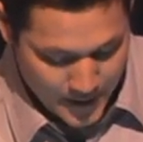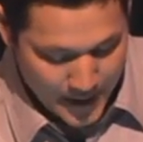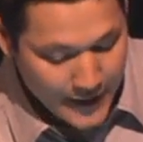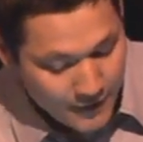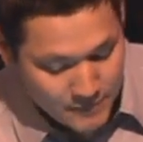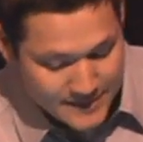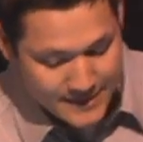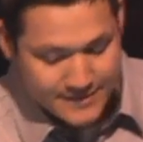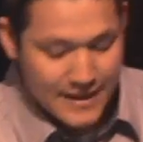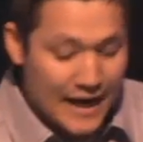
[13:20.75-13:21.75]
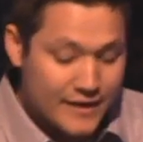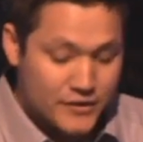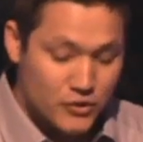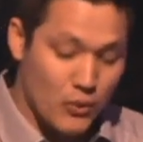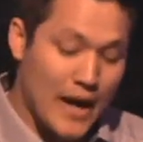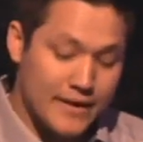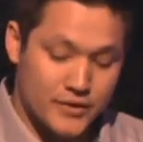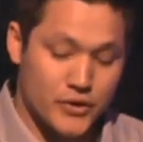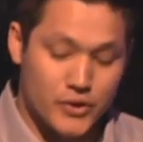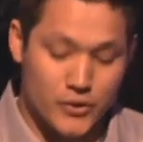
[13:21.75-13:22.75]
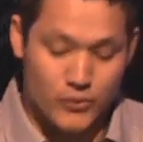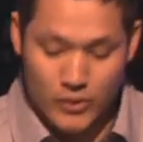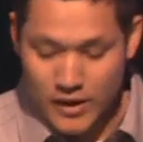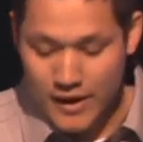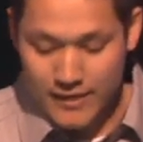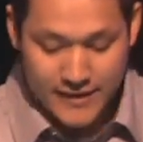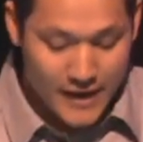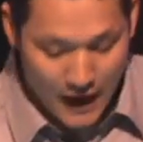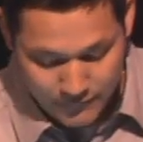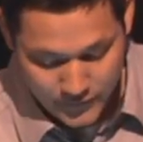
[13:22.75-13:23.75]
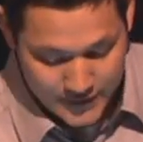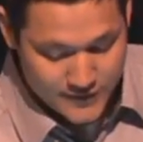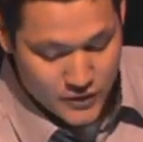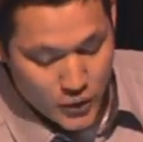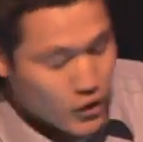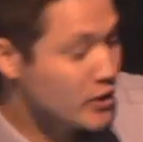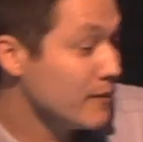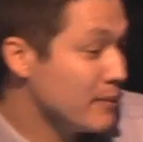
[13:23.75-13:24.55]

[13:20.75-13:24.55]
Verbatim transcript: And I've decided to write to you, Theophilus, so you can